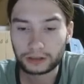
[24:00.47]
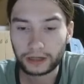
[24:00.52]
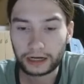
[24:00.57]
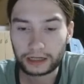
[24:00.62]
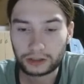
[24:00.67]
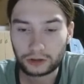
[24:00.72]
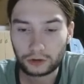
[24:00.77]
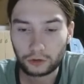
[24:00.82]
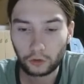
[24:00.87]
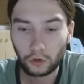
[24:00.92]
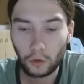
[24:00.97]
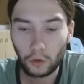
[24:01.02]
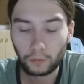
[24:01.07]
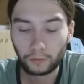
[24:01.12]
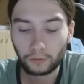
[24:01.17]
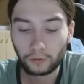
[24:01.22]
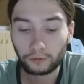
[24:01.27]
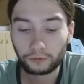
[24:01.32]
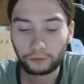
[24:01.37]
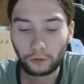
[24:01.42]
there's
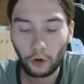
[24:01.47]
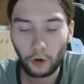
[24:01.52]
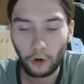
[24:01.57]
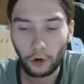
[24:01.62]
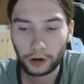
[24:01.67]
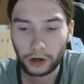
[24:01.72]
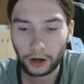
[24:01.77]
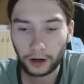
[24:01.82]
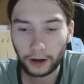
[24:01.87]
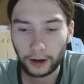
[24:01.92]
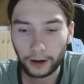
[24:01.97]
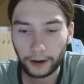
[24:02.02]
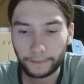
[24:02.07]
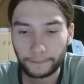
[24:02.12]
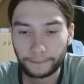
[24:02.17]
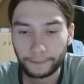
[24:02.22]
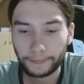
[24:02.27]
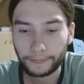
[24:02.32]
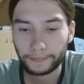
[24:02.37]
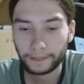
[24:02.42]
room for
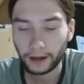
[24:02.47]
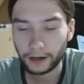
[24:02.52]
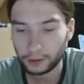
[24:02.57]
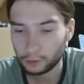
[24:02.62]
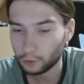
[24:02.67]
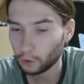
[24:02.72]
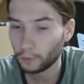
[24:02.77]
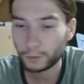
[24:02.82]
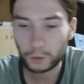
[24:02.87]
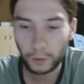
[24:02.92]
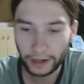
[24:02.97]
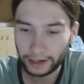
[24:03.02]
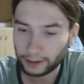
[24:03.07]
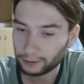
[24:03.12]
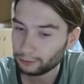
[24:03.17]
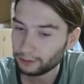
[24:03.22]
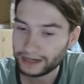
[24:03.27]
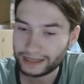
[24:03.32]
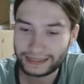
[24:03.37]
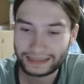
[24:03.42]
room to
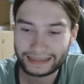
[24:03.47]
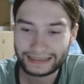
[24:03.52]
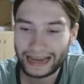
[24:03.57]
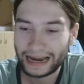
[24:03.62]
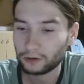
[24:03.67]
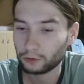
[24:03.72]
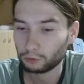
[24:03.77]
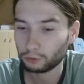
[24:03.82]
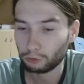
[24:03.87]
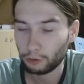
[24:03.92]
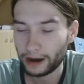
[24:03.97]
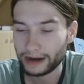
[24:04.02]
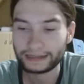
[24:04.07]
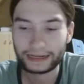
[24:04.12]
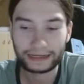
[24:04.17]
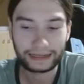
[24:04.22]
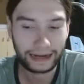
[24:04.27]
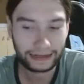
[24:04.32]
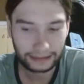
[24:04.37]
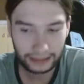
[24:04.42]
increase tackle rates
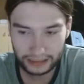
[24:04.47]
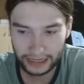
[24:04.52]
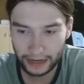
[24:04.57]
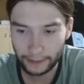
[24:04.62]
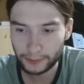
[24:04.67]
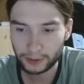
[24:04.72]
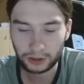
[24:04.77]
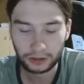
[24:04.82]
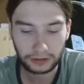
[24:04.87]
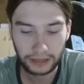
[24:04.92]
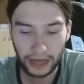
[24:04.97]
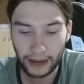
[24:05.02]
and interceptions.